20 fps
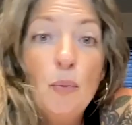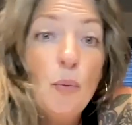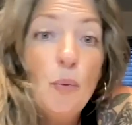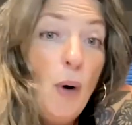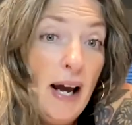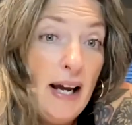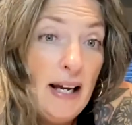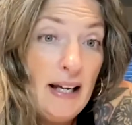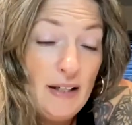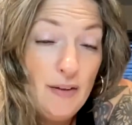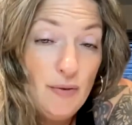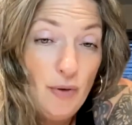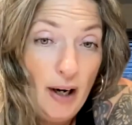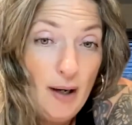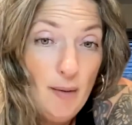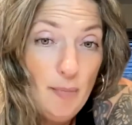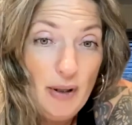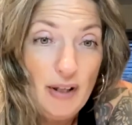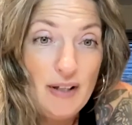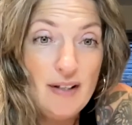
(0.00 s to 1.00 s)
way,
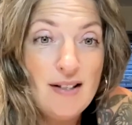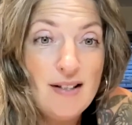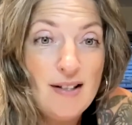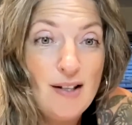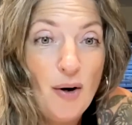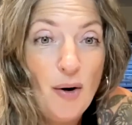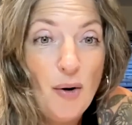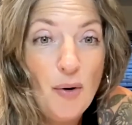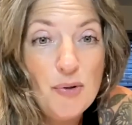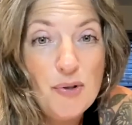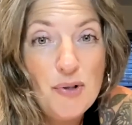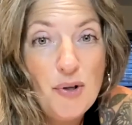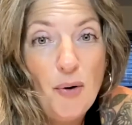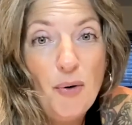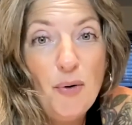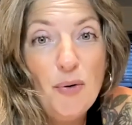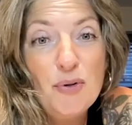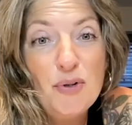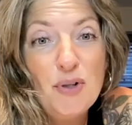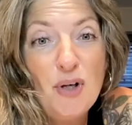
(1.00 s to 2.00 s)
right? Because the whole
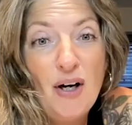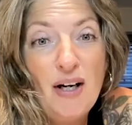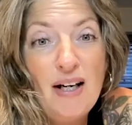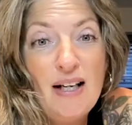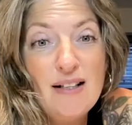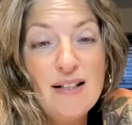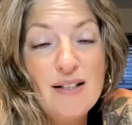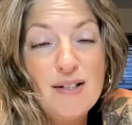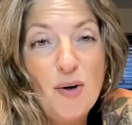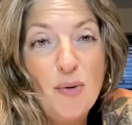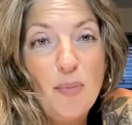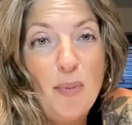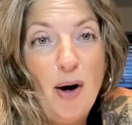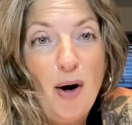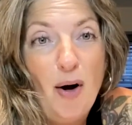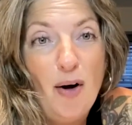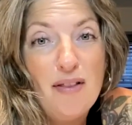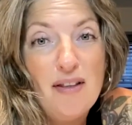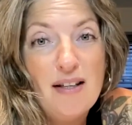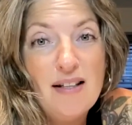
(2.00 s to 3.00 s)
soul journey and soul
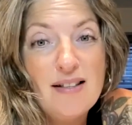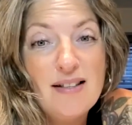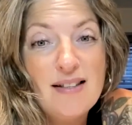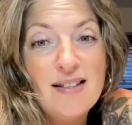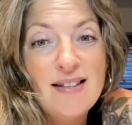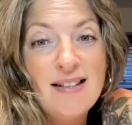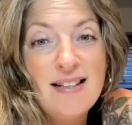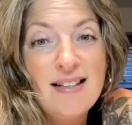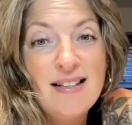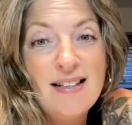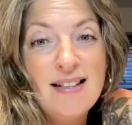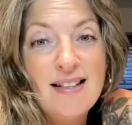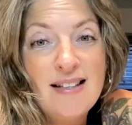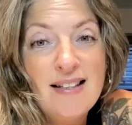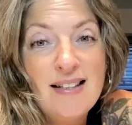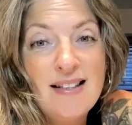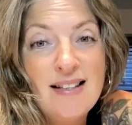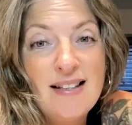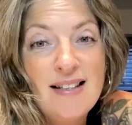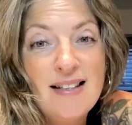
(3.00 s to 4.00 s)
path
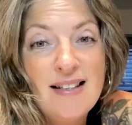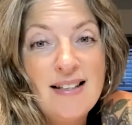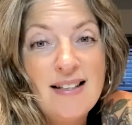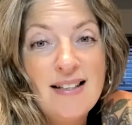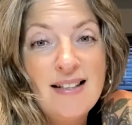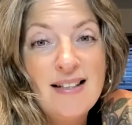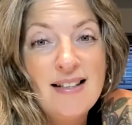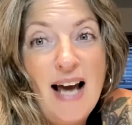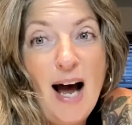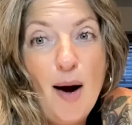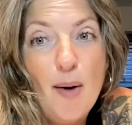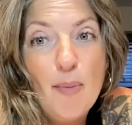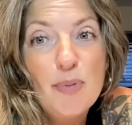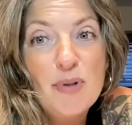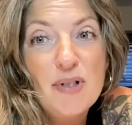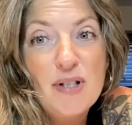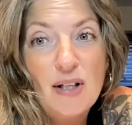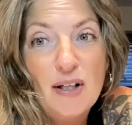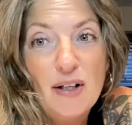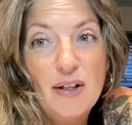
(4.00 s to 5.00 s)
is
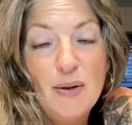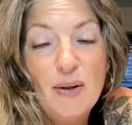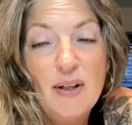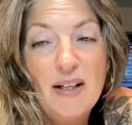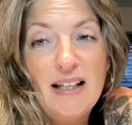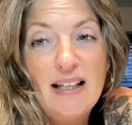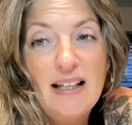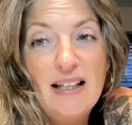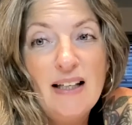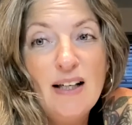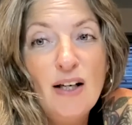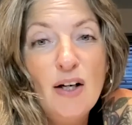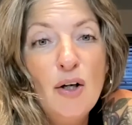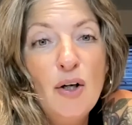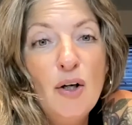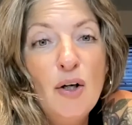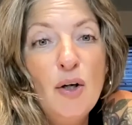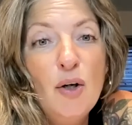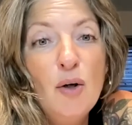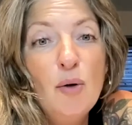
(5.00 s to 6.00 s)
absolutely
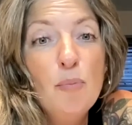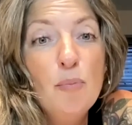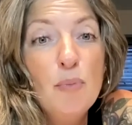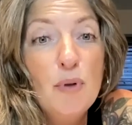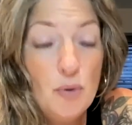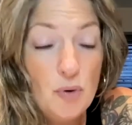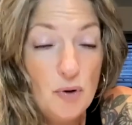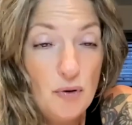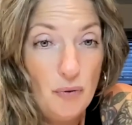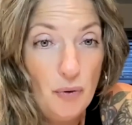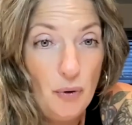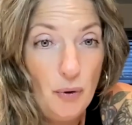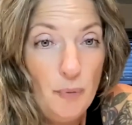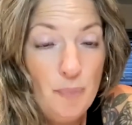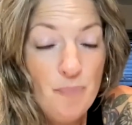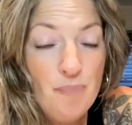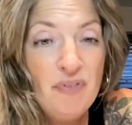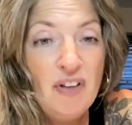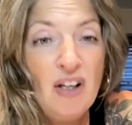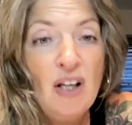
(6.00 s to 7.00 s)

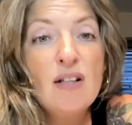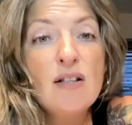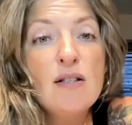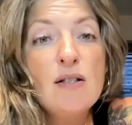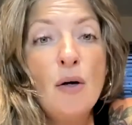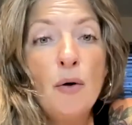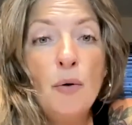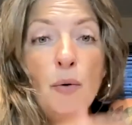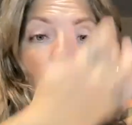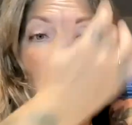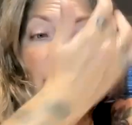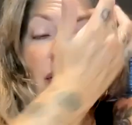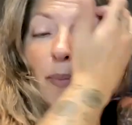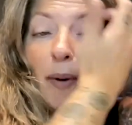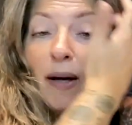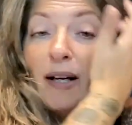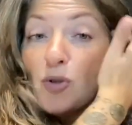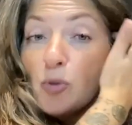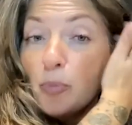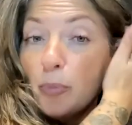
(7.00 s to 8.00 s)
beautiful. So the
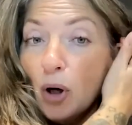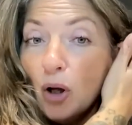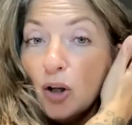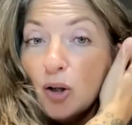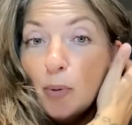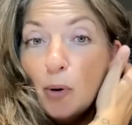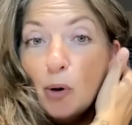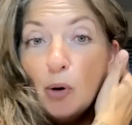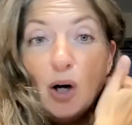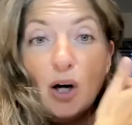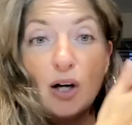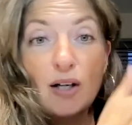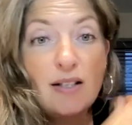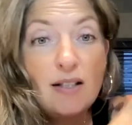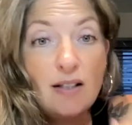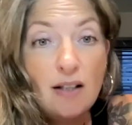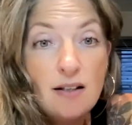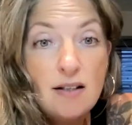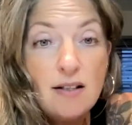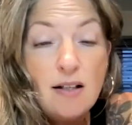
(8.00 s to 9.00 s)
patron part of the
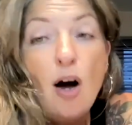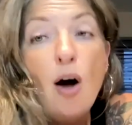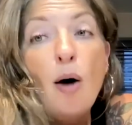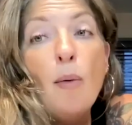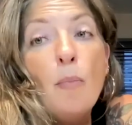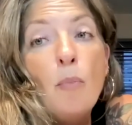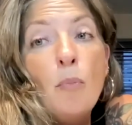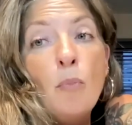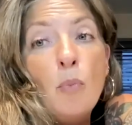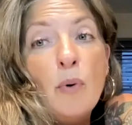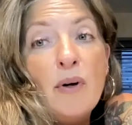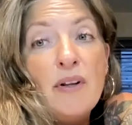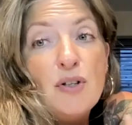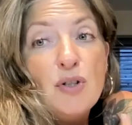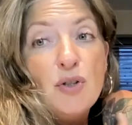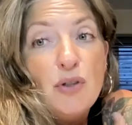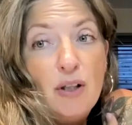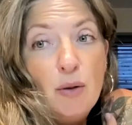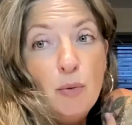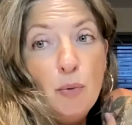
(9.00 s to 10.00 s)
podcast does come with
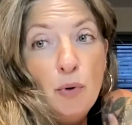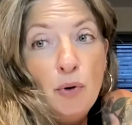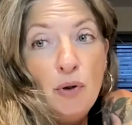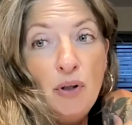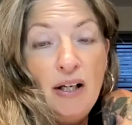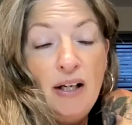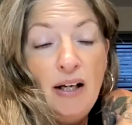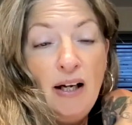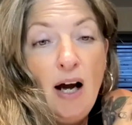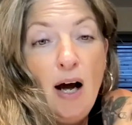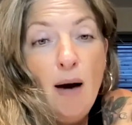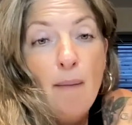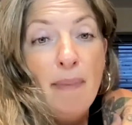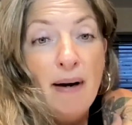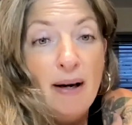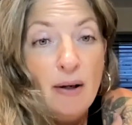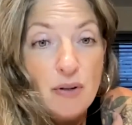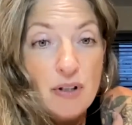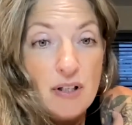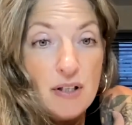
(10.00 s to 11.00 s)
a trigger warning
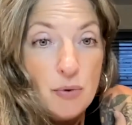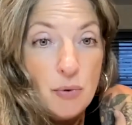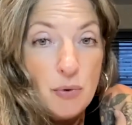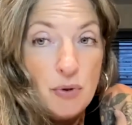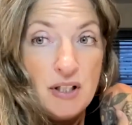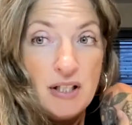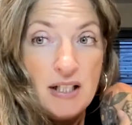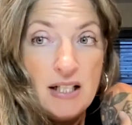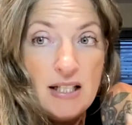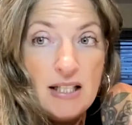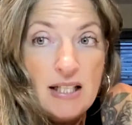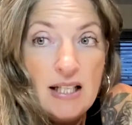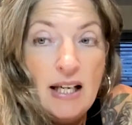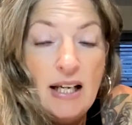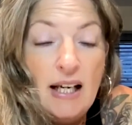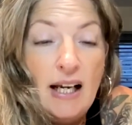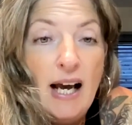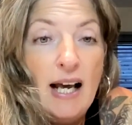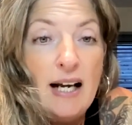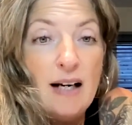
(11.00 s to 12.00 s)
about disordered
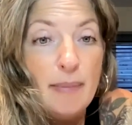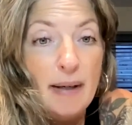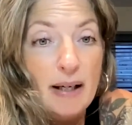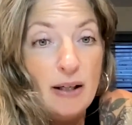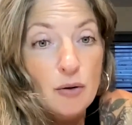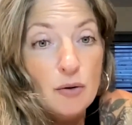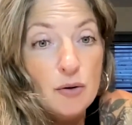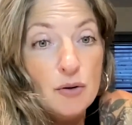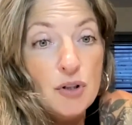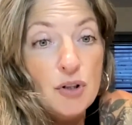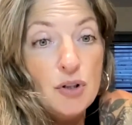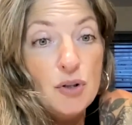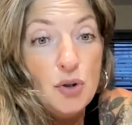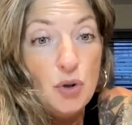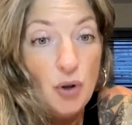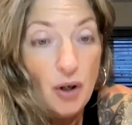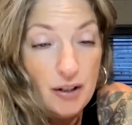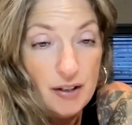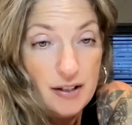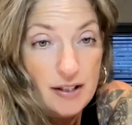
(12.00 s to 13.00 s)
eating and about
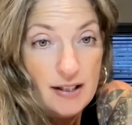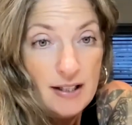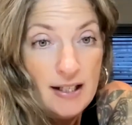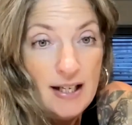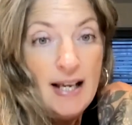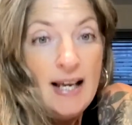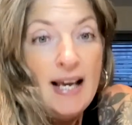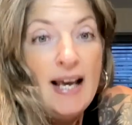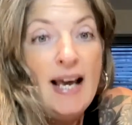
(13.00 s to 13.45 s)
drugs,